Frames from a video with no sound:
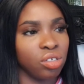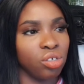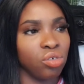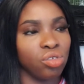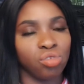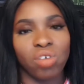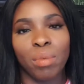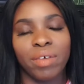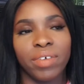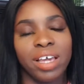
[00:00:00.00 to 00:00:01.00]
to use to dry
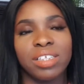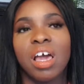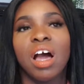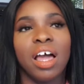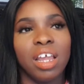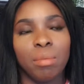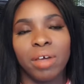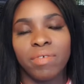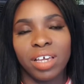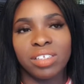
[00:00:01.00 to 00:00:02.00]
my face. I let
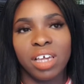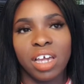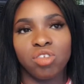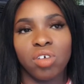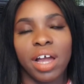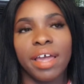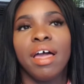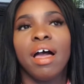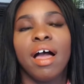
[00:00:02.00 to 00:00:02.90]
my face air dry,